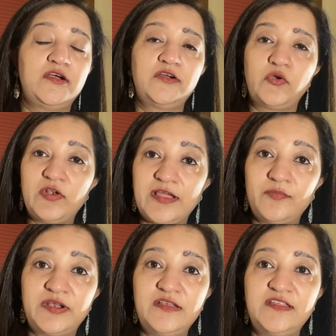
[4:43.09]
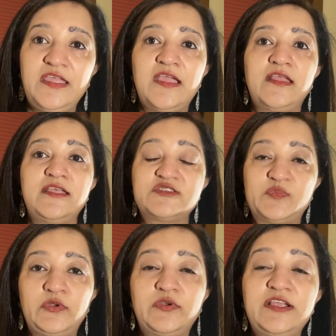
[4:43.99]
collaborating and
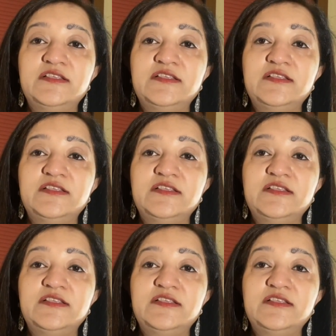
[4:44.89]
exploring the